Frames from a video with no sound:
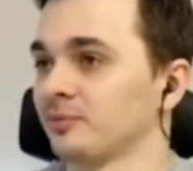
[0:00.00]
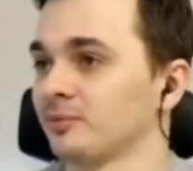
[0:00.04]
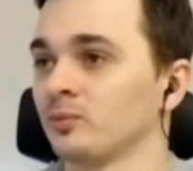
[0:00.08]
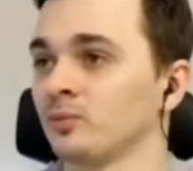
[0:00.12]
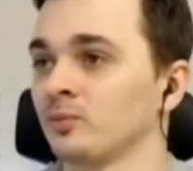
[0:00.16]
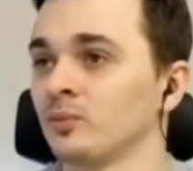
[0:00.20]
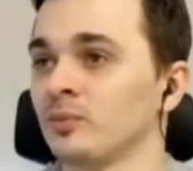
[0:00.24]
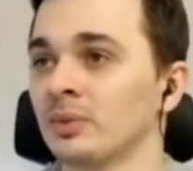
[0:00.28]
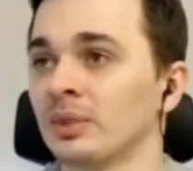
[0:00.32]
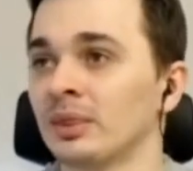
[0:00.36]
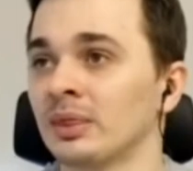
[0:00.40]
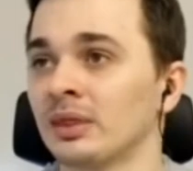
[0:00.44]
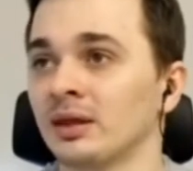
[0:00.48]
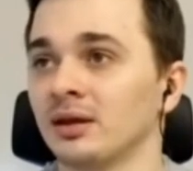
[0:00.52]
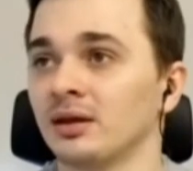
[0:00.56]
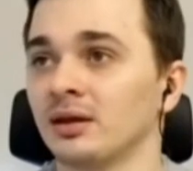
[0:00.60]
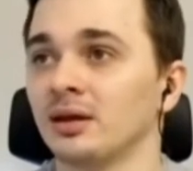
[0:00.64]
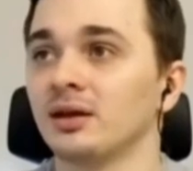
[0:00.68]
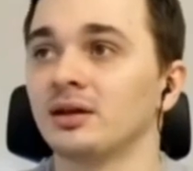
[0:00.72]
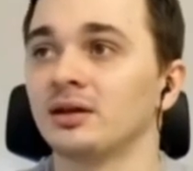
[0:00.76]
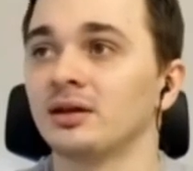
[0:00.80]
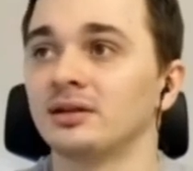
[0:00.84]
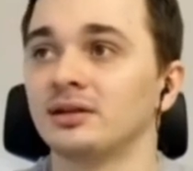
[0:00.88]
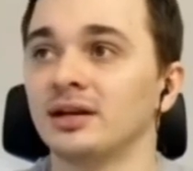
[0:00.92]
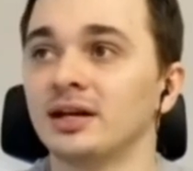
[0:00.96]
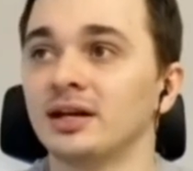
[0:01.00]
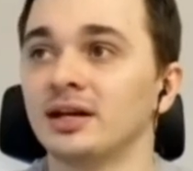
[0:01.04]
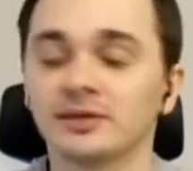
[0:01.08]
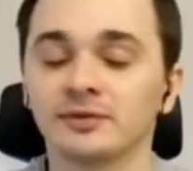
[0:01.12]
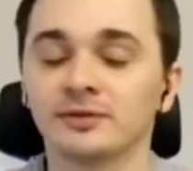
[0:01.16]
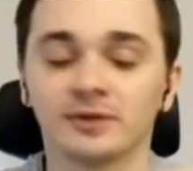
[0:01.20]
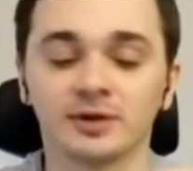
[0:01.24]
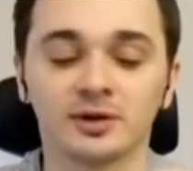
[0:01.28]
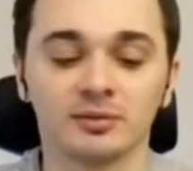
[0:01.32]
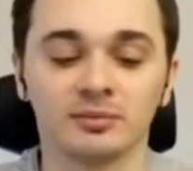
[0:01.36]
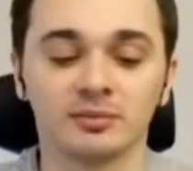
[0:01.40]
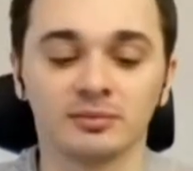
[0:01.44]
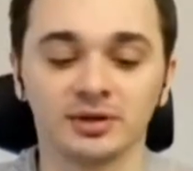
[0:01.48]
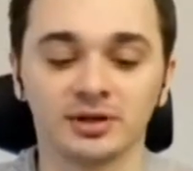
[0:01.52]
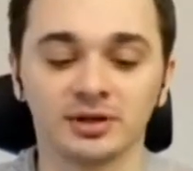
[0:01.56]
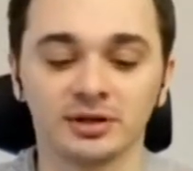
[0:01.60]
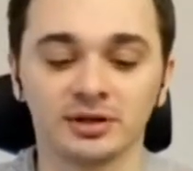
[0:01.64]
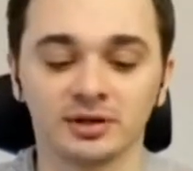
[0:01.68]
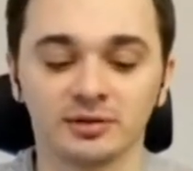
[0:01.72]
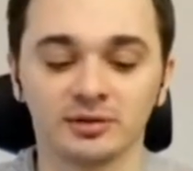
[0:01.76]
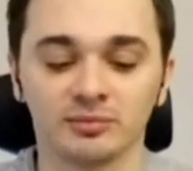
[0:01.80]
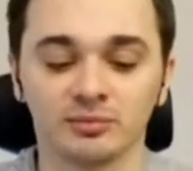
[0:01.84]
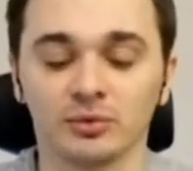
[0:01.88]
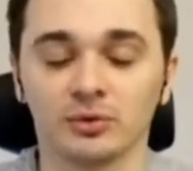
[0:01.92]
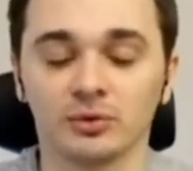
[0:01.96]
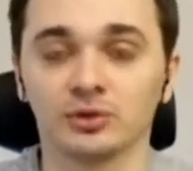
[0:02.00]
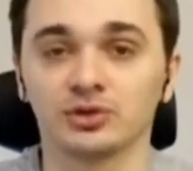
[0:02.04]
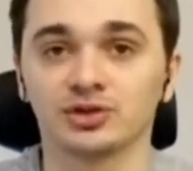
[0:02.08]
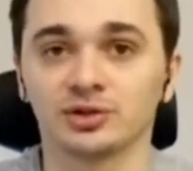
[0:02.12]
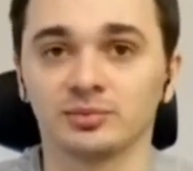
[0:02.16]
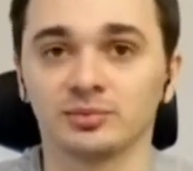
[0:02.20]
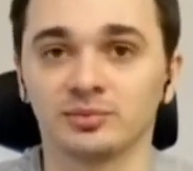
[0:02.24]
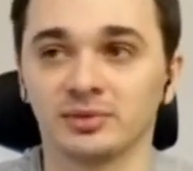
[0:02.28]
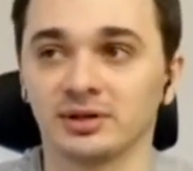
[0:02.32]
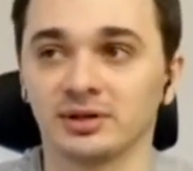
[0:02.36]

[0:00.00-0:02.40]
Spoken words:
process of renaming those functions.